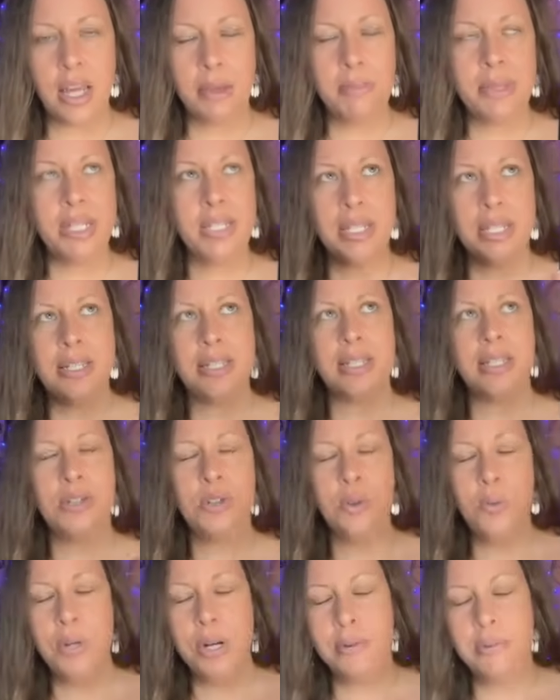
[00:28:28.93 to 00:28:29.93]
I mean, listen,
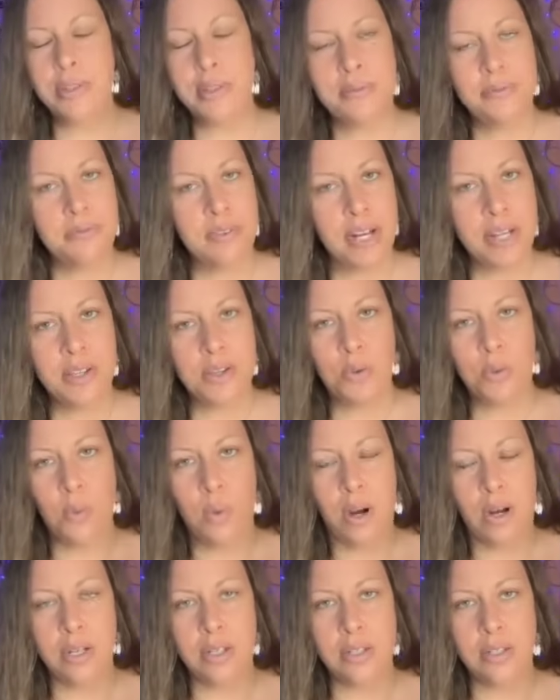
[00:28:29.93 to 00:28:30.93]
do whatever the fuck you
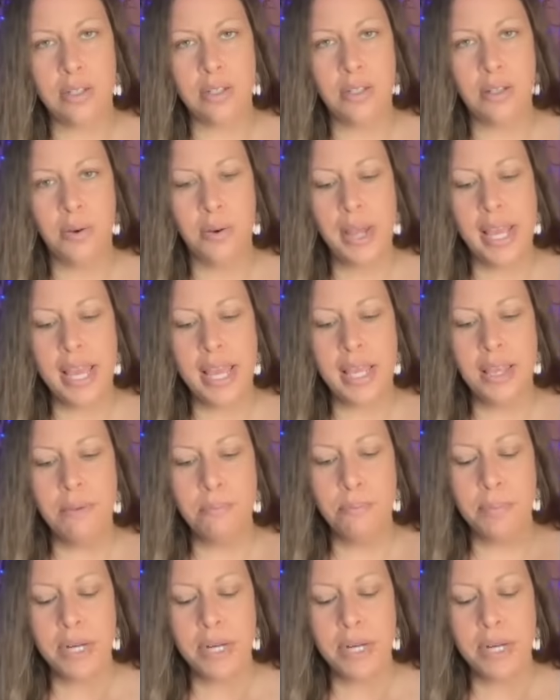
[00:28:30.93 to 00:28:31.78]
want, okay?